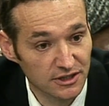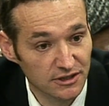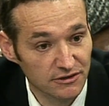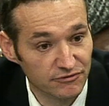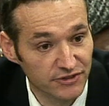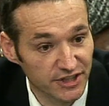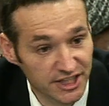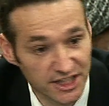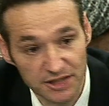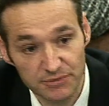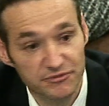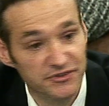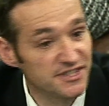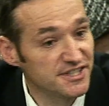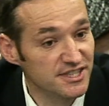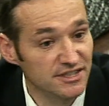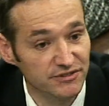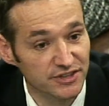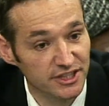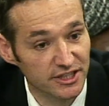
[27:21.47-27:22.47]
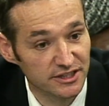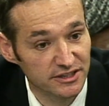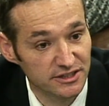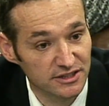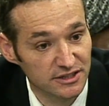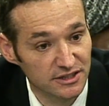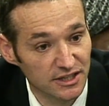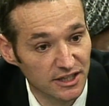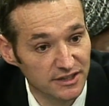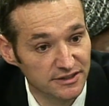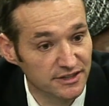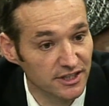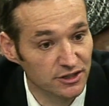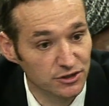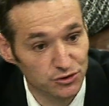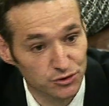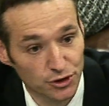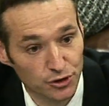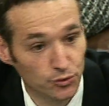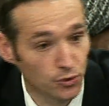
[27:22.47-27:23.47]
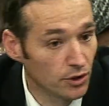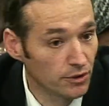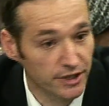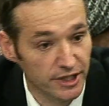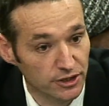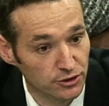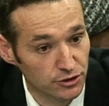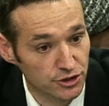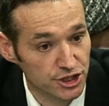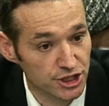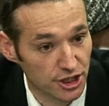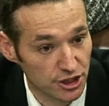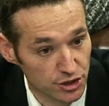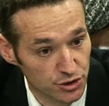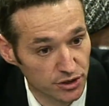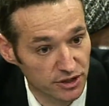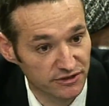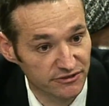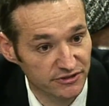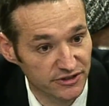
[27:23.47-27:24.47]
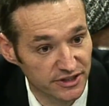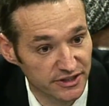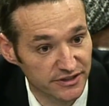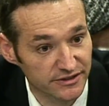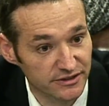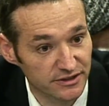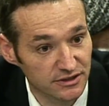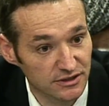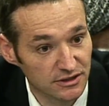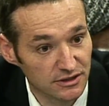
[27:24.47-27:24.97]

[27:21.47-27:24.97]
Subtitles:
they keep this dividend and tell you, don't worry, I don't charge you any fees.